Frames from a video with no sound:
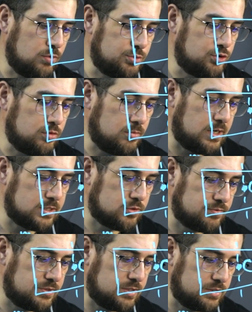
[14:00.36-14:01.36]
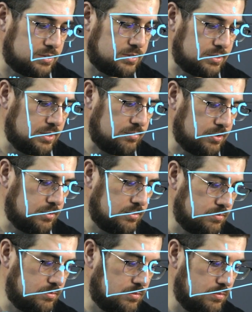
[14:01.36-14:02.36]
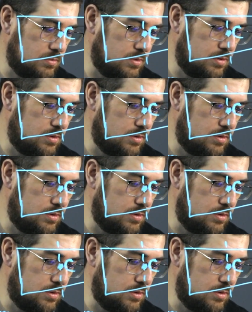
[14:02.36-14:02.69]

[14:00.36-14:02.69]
at the bottom, we divide by the total mass of the whole